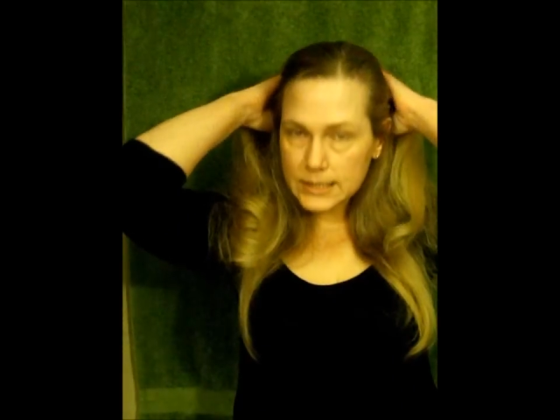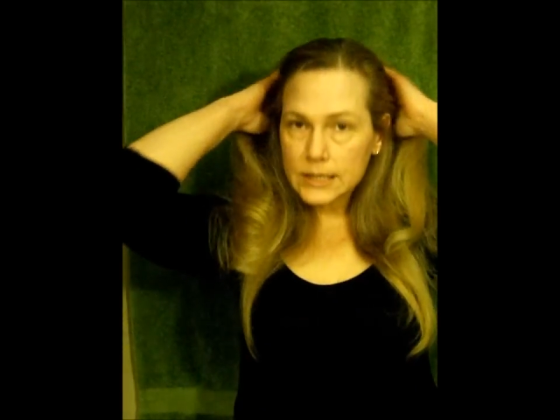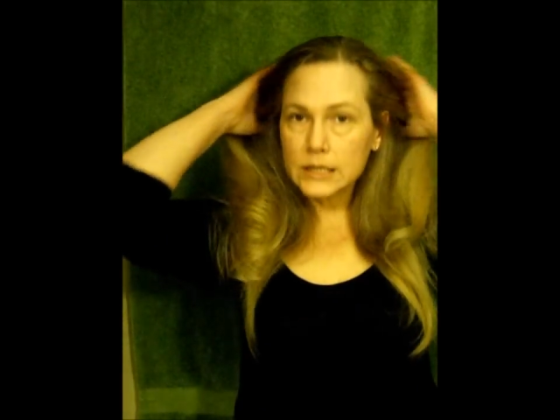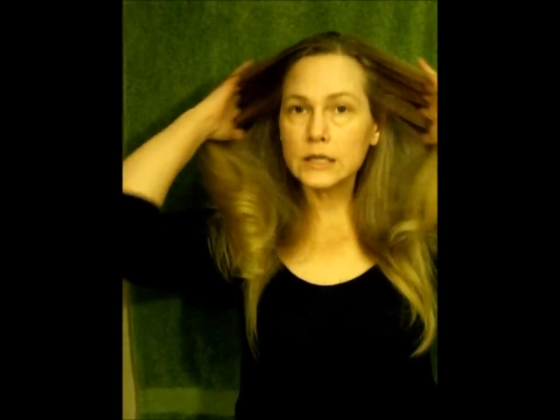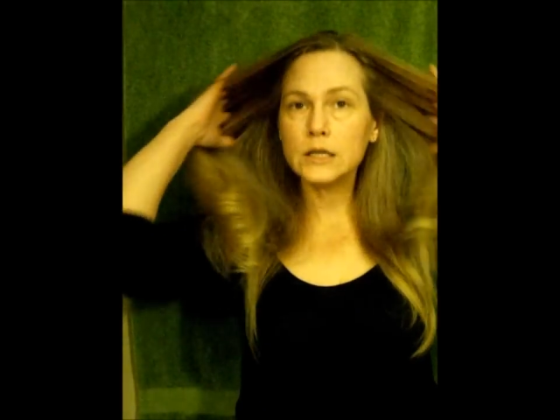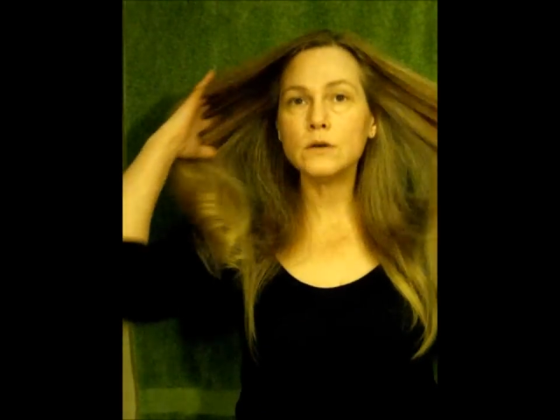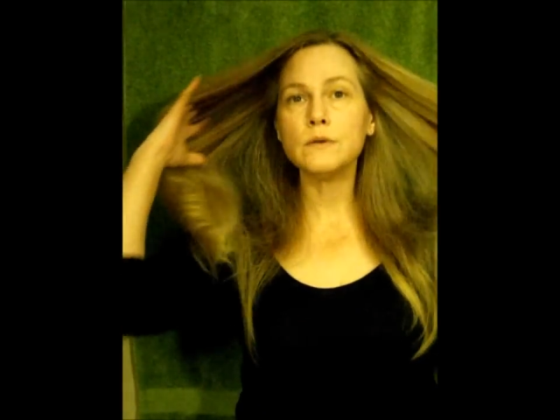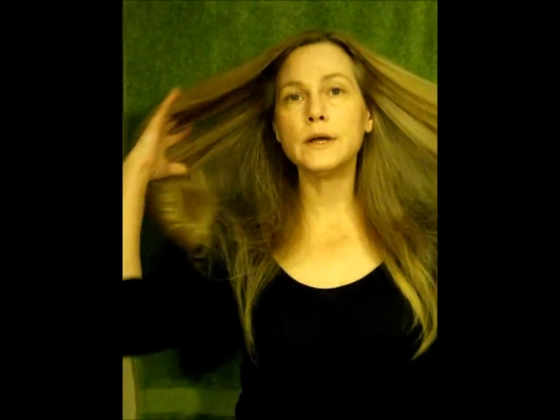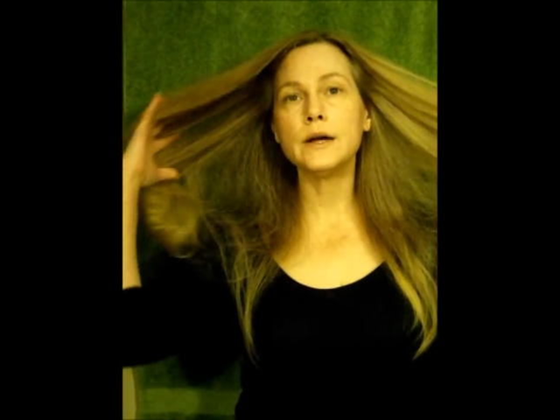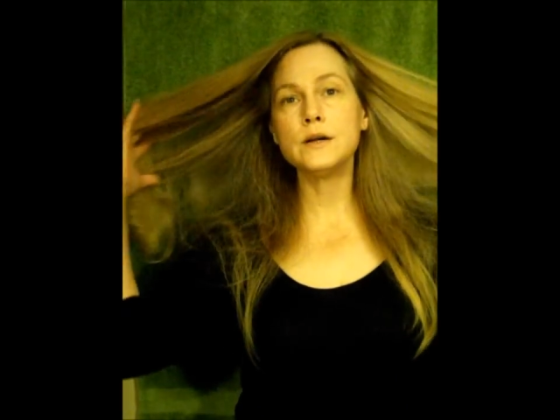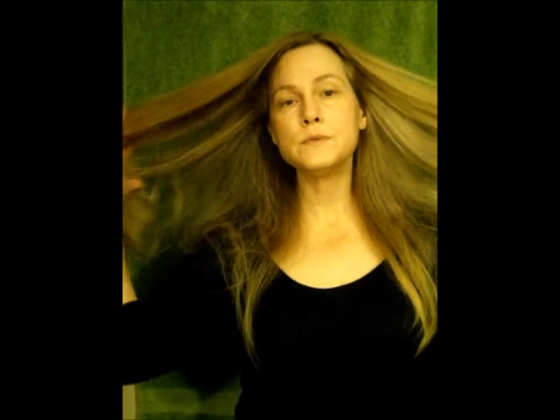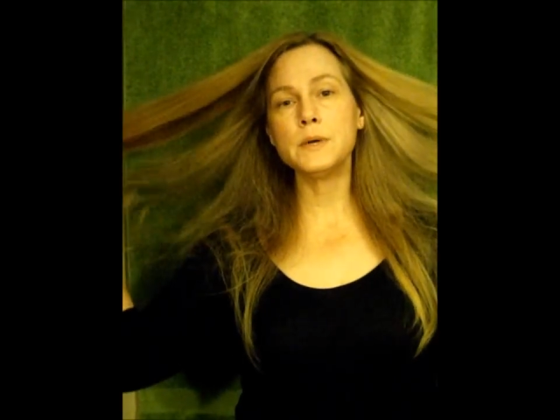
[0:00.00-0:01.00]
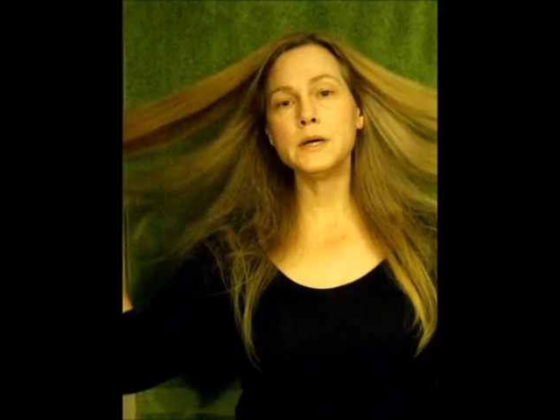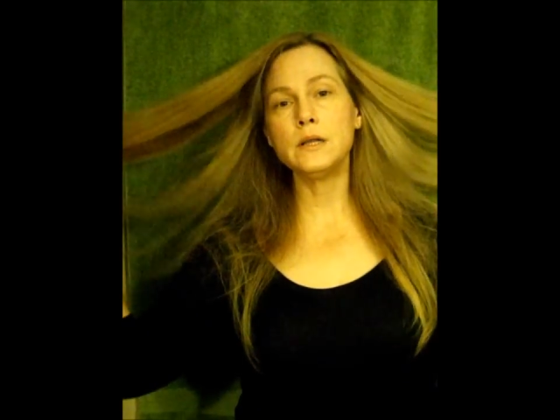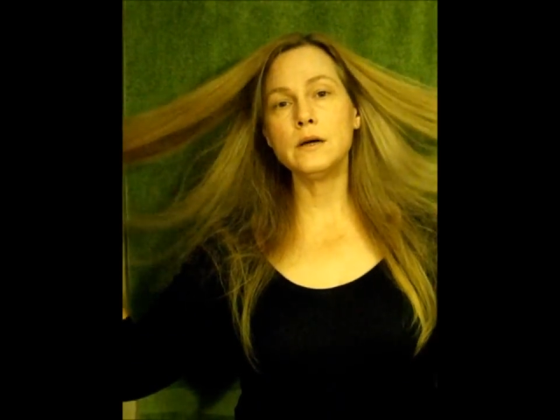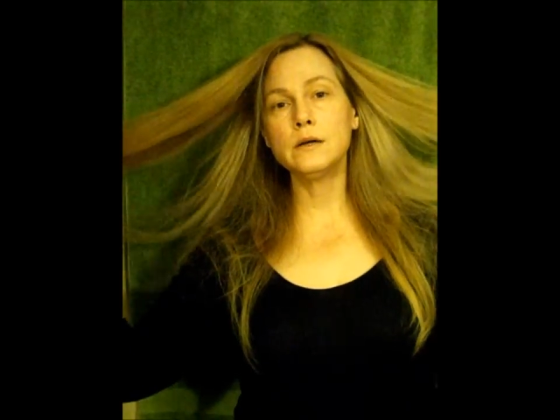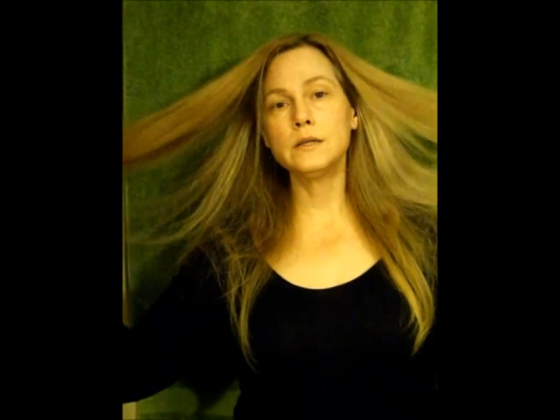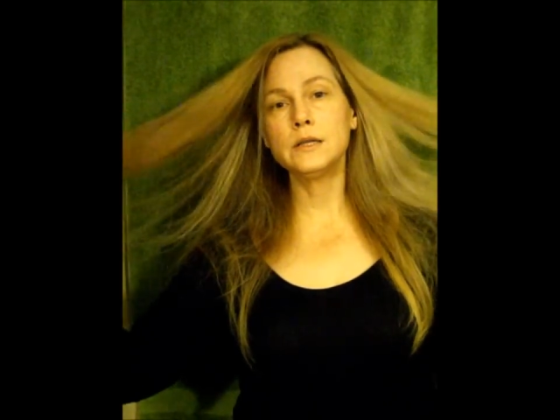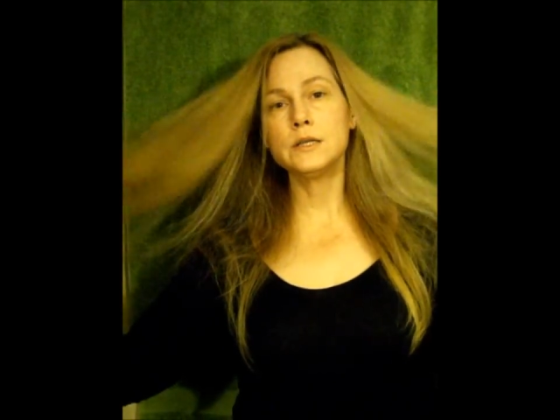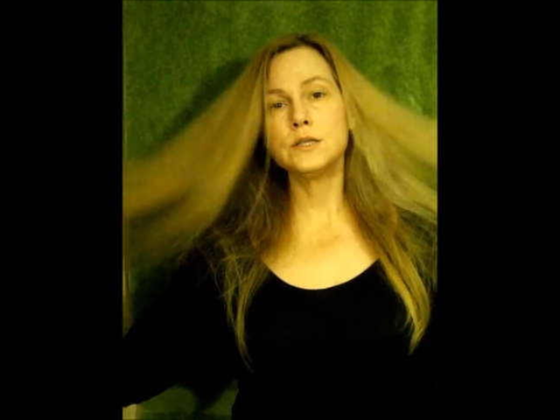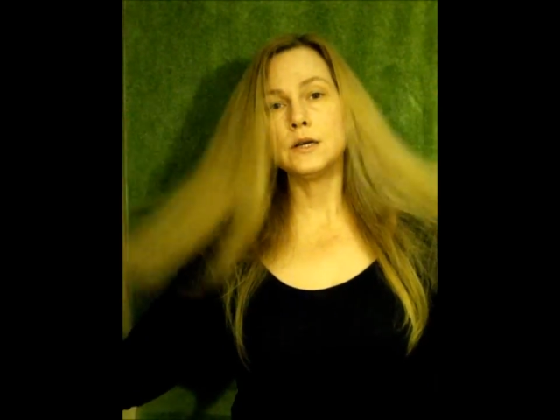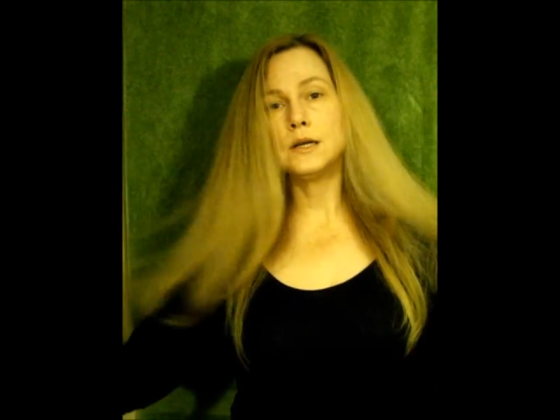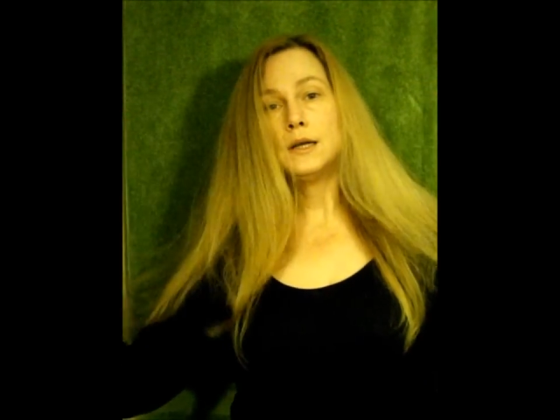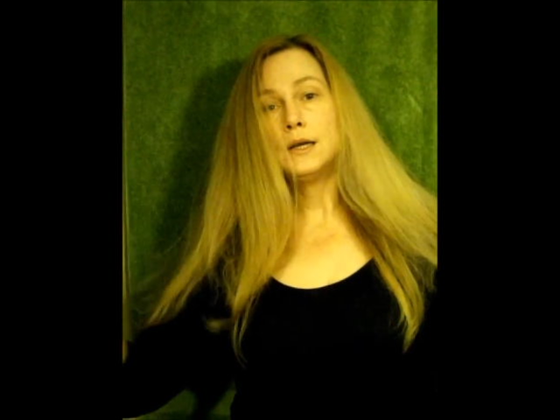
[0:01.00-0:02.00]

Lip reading: and you know, there's my long luxury.